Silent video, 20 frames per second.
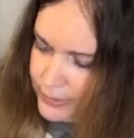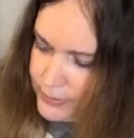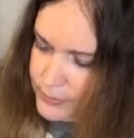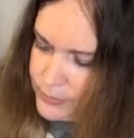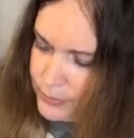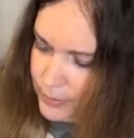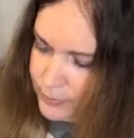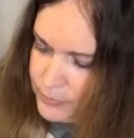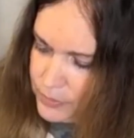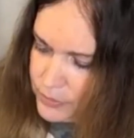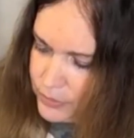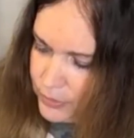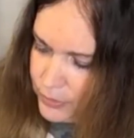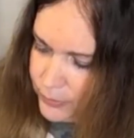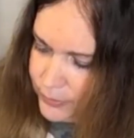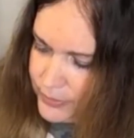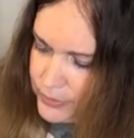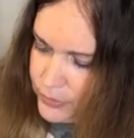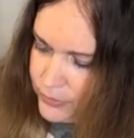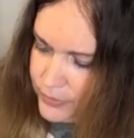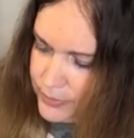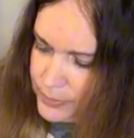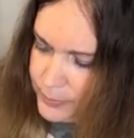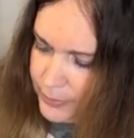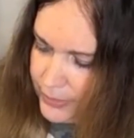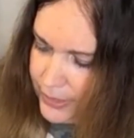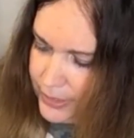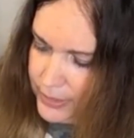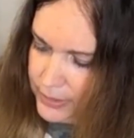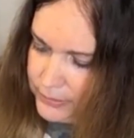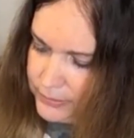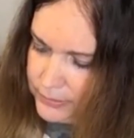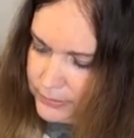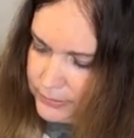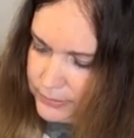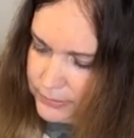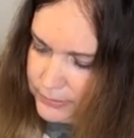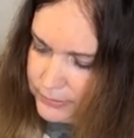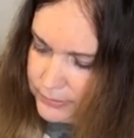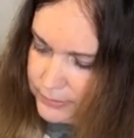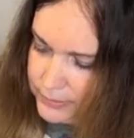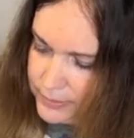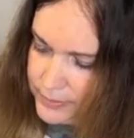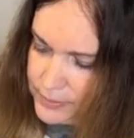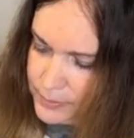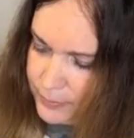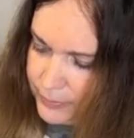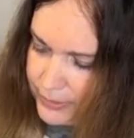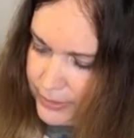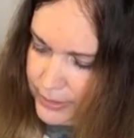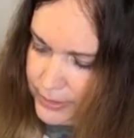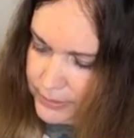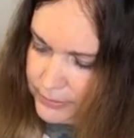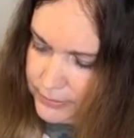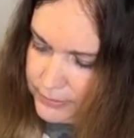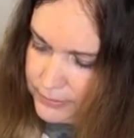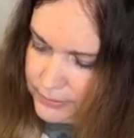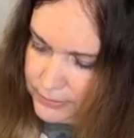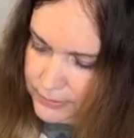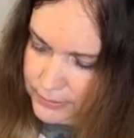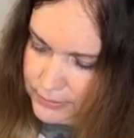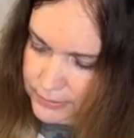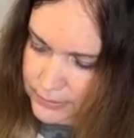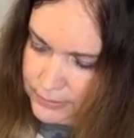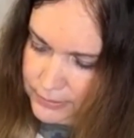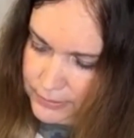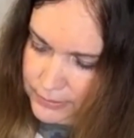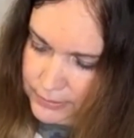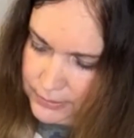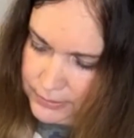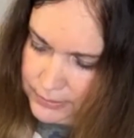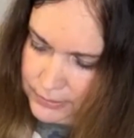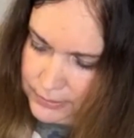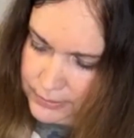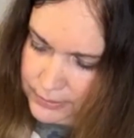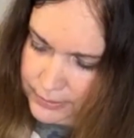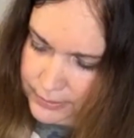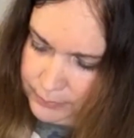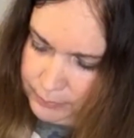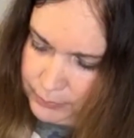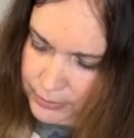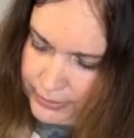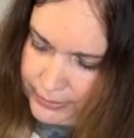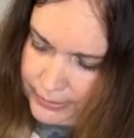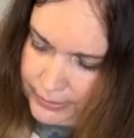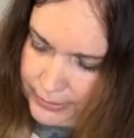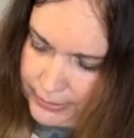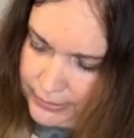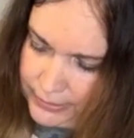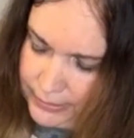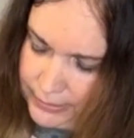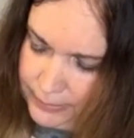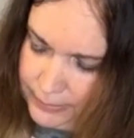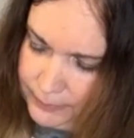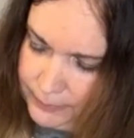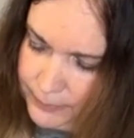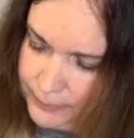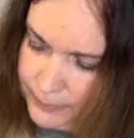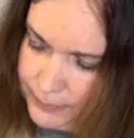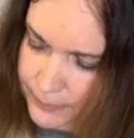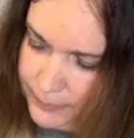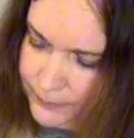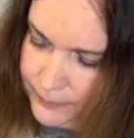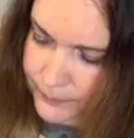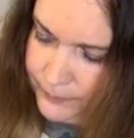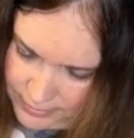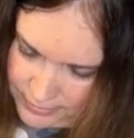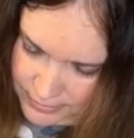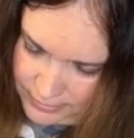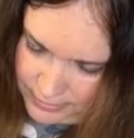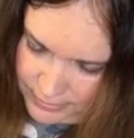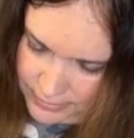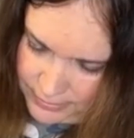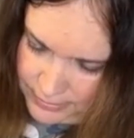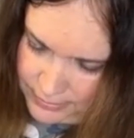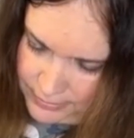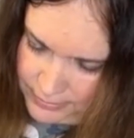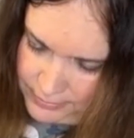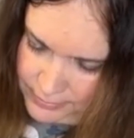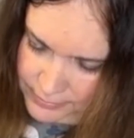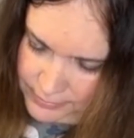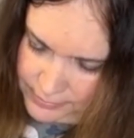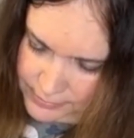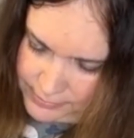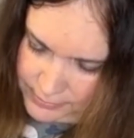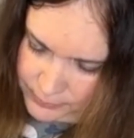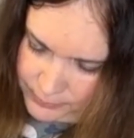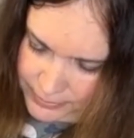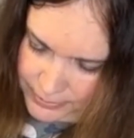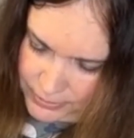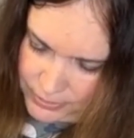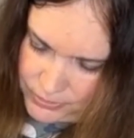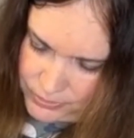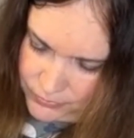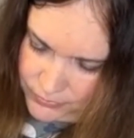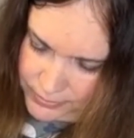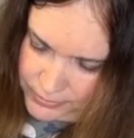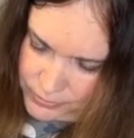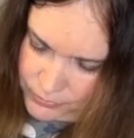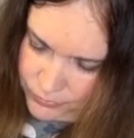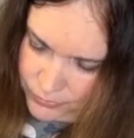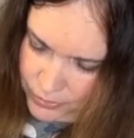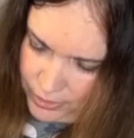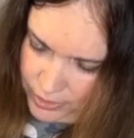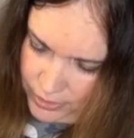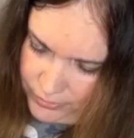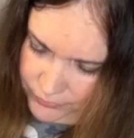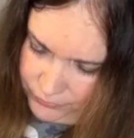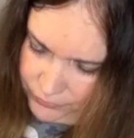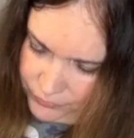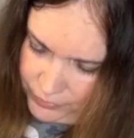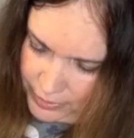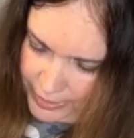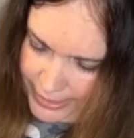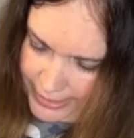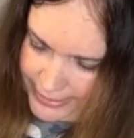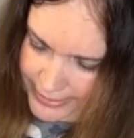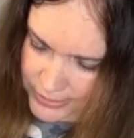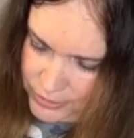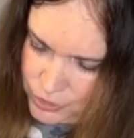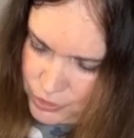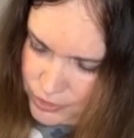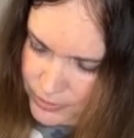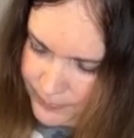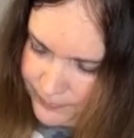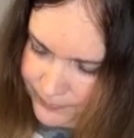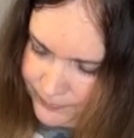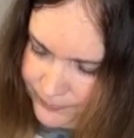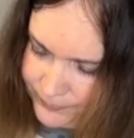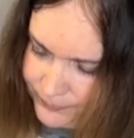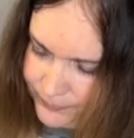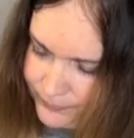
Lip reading: Okay, so I'm just gonna go ahead and do this brown, and bring that up. So we're gonna do this for our flesh.